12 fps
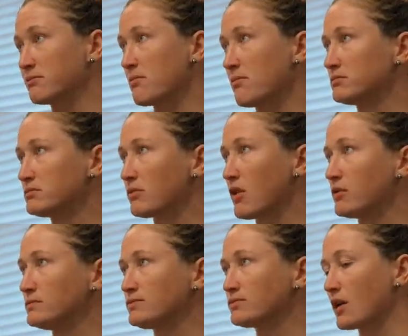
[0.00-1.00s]
Mm.
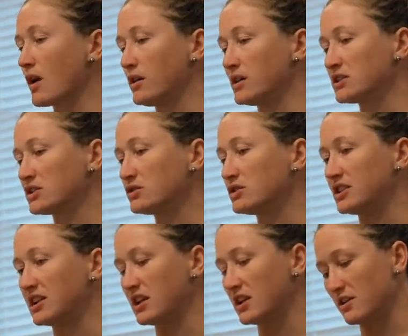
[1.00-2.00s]
That's all you
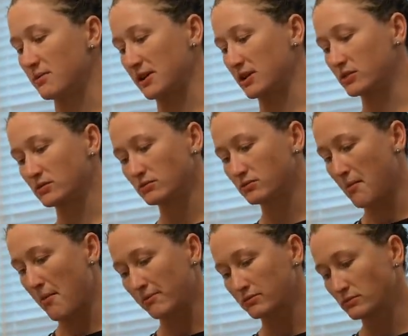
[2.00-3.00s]
need in a meal.
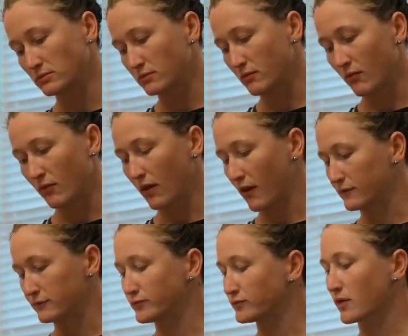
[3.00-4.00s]
Mm.
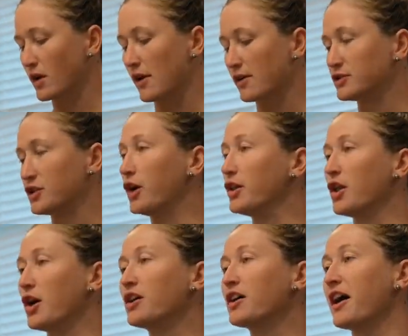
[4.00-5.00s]
No
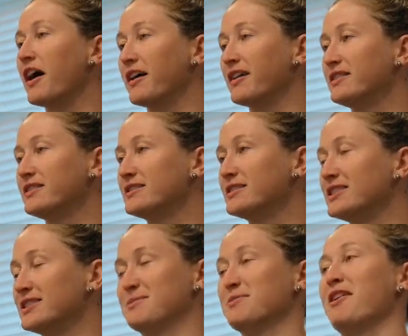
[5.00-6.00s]
longer
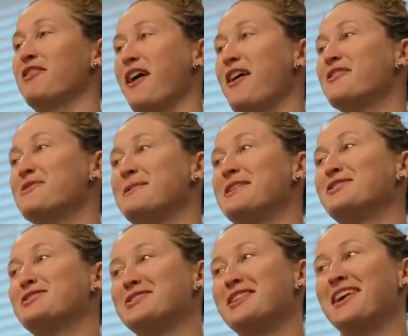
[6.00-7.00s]
is my favorite
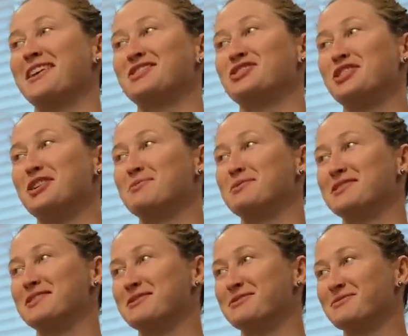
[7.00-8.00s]
meal steak and chips.
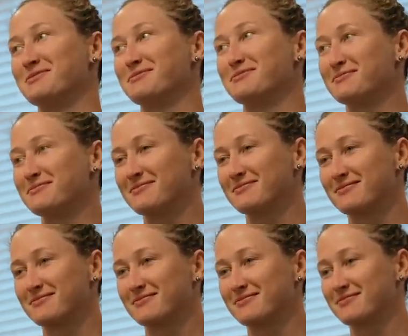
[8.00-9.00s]

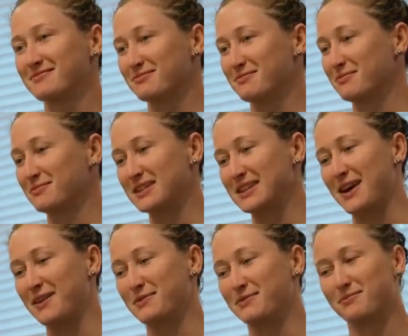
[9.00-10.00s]
My
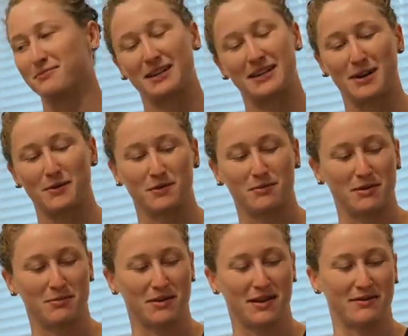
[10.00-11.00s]
dad wouldn't
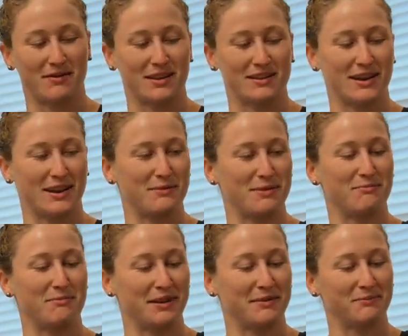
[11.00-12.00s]
be proud of that
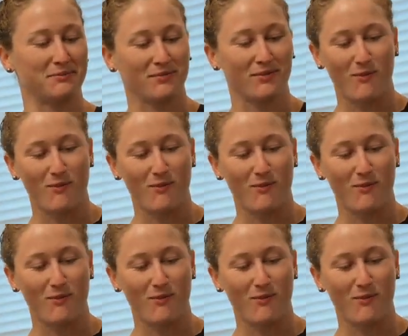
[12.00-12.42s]
statement, but